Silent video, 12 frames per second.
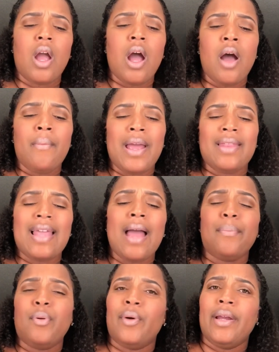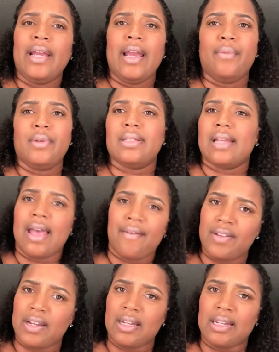at that point, it was
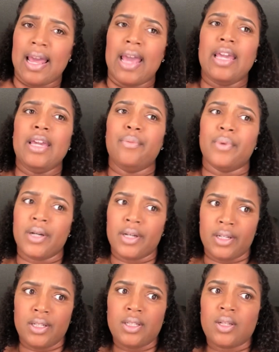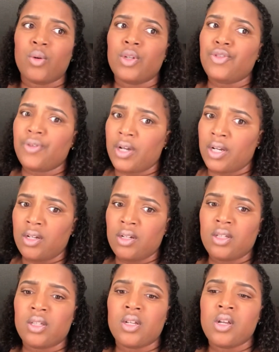evident that he was on
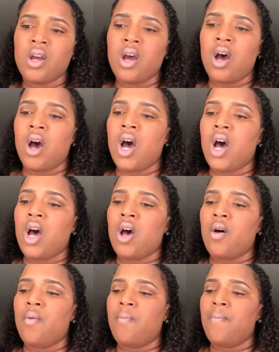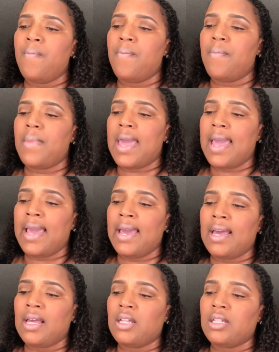drugs. And
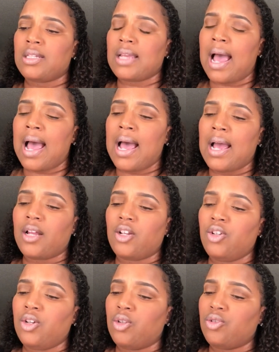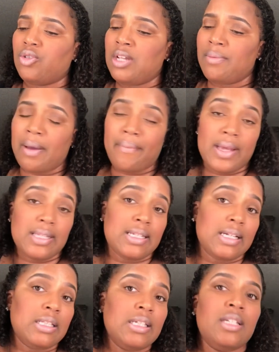I, did my best
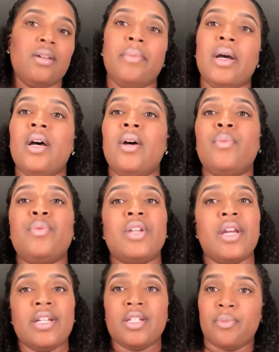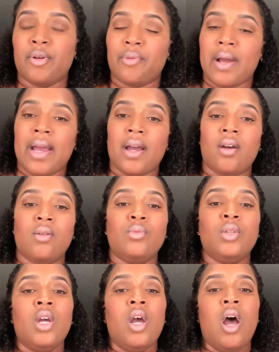to clean him up, change him around,
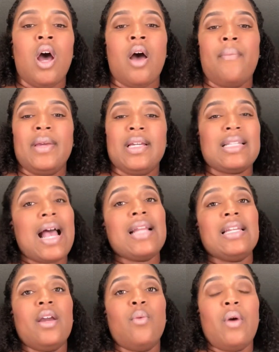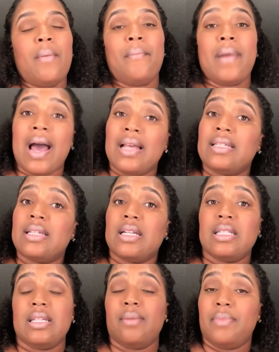because I didn't want my
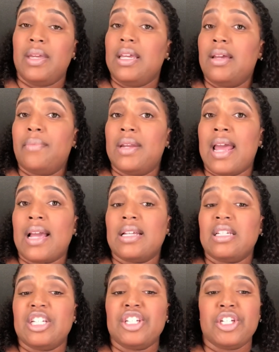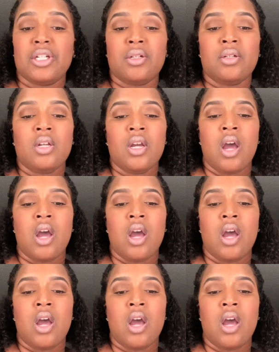son to meet him in that condition.